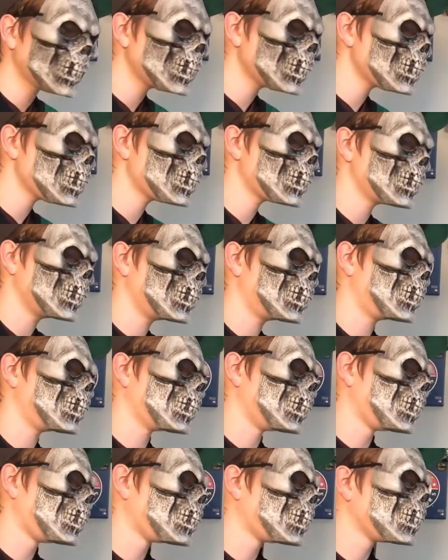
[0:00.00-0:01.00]
No, you
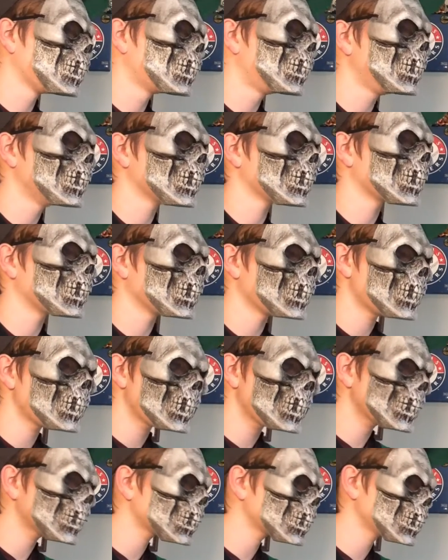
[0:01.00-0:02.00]
gullible piece of
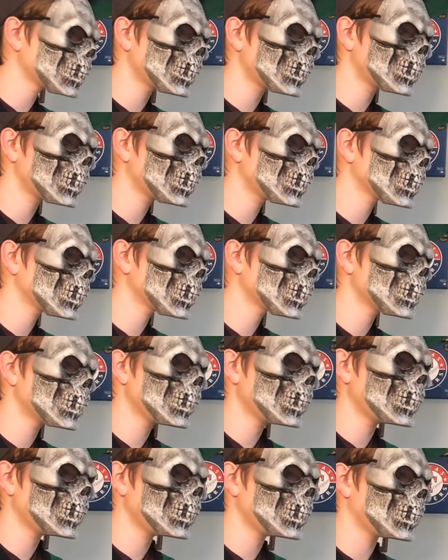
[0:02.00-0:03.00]
crap. I just made all that
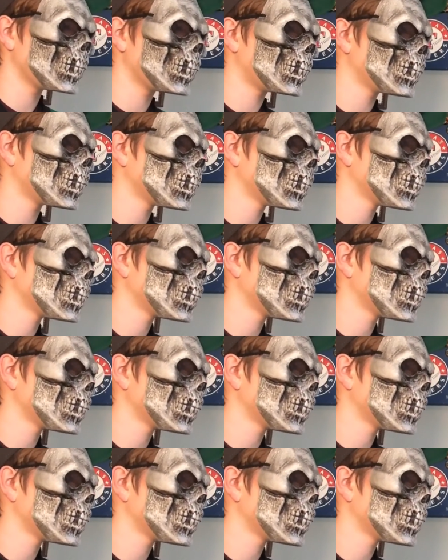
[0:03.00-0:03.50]
stuff up.